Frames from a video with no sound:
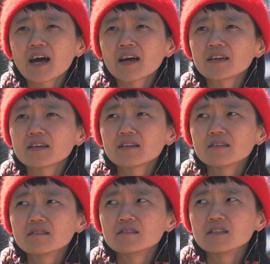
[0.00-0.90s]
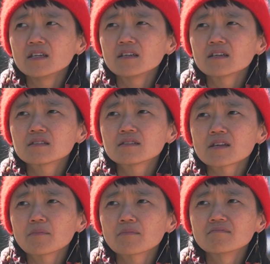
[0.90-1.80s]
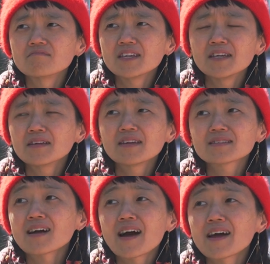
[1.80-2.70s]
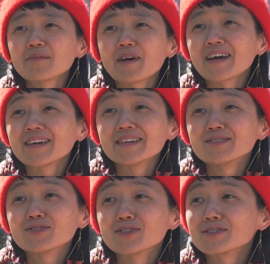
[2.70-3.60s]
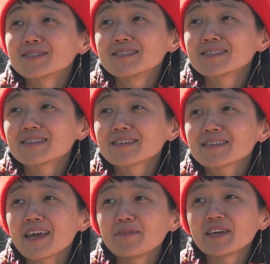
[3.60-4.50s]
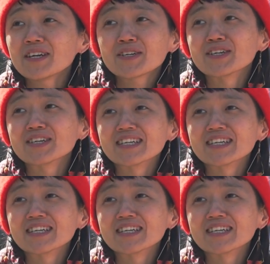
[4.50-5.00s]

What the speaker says: I needed some healing time. I just came here.